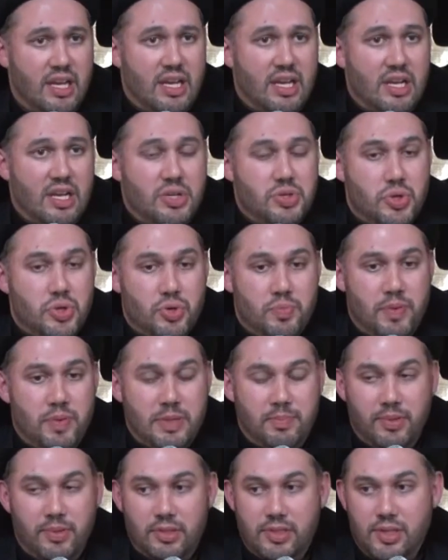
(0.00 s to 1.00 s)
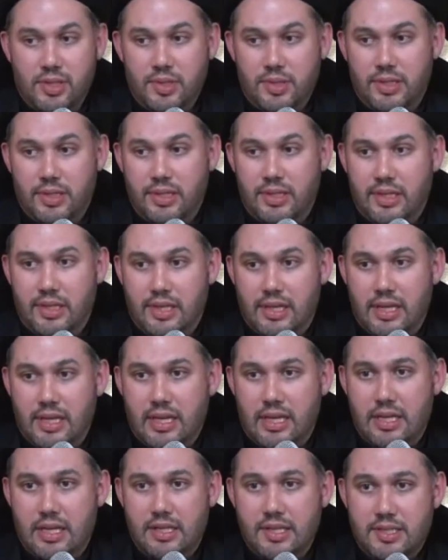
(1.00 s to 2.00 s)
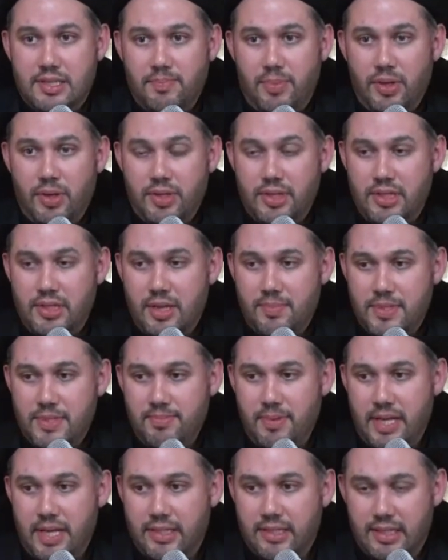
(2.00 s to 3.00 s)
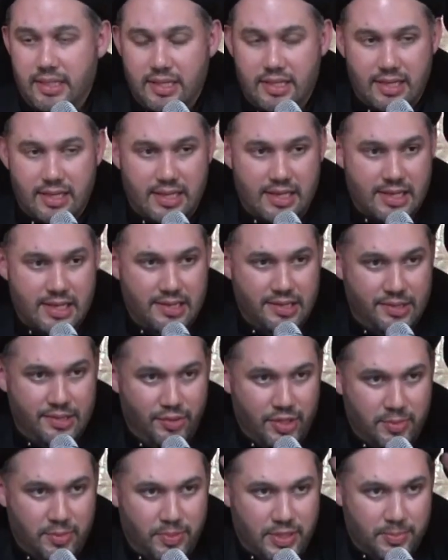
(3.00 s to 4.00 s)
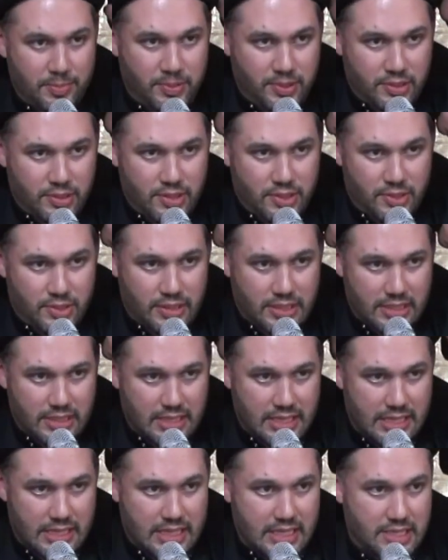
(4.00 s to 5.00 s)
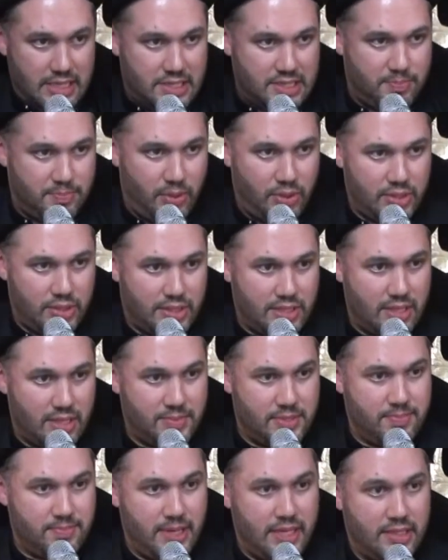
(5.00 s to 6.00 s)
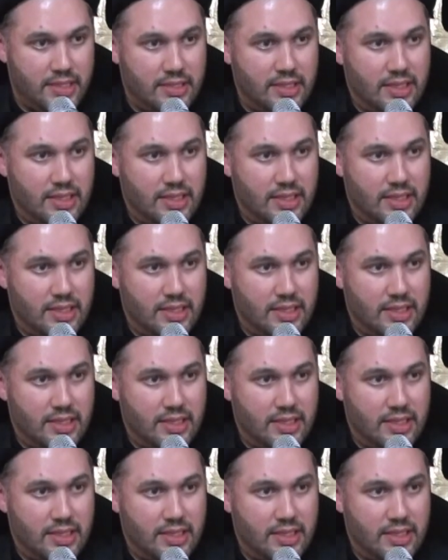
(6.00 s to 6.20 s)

Two people go, his body comes back. Three people go, his body comes back.